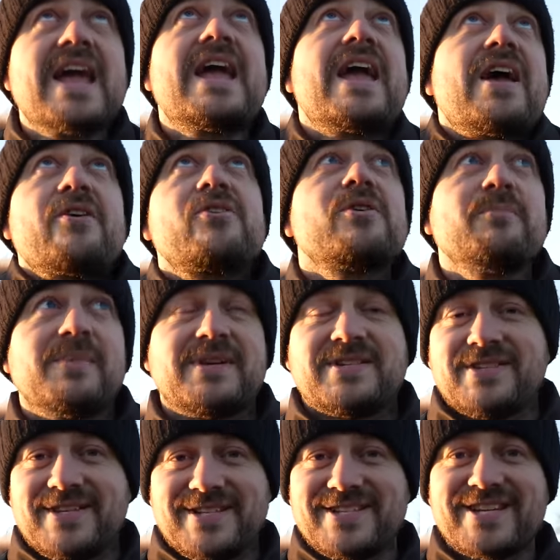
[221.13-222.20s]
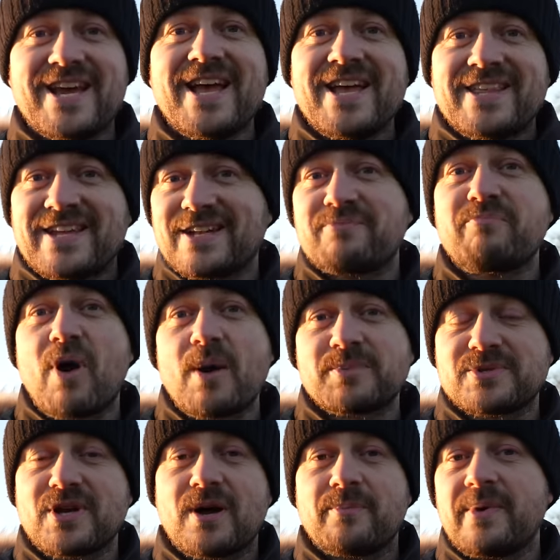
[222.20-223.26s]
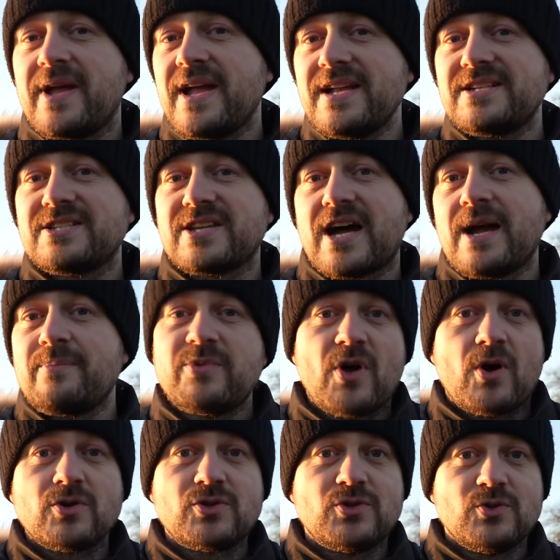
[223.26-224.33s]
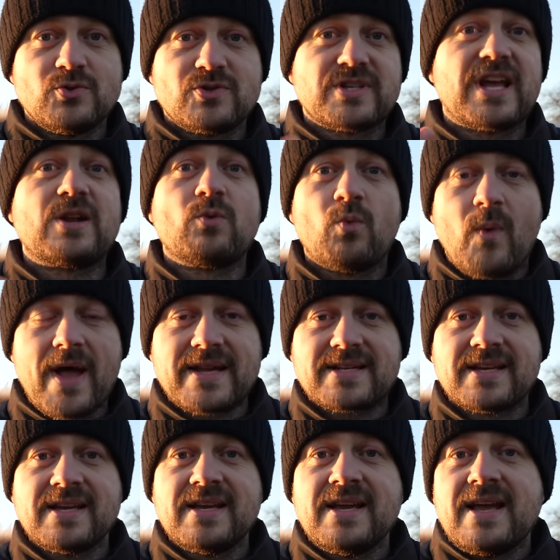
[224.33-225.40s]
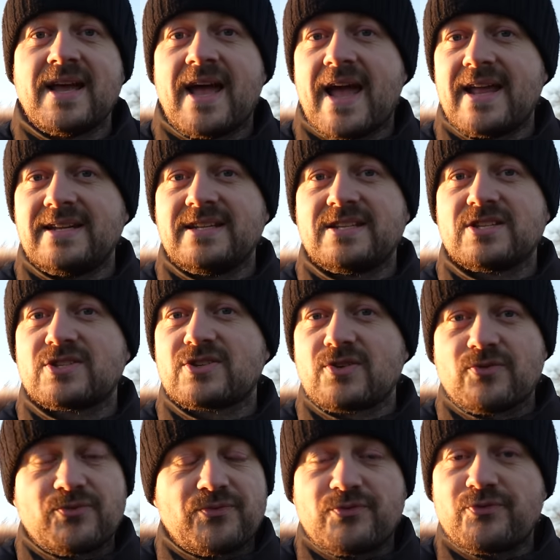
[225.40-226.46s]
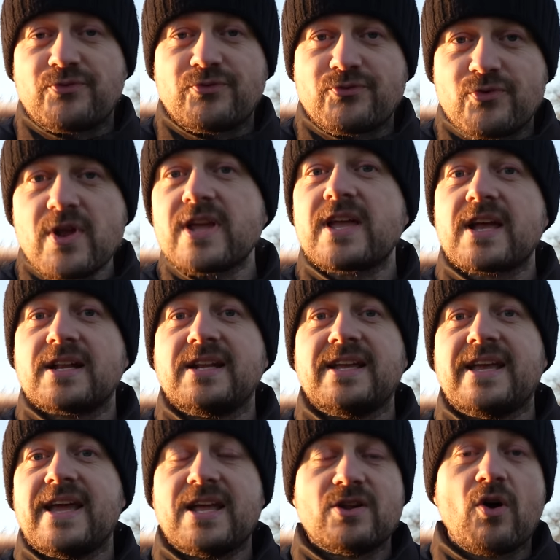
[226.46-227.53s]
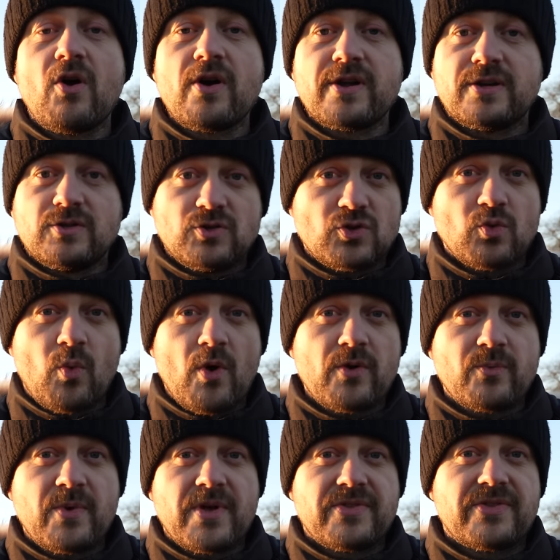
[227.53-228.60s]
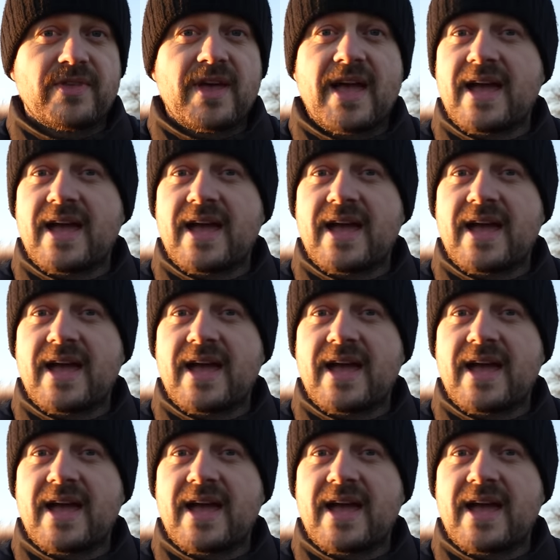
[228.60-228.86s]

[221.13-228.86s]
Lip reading: error message that pops up each time the hot shoes get wet, and it is freakingly annoying to work with.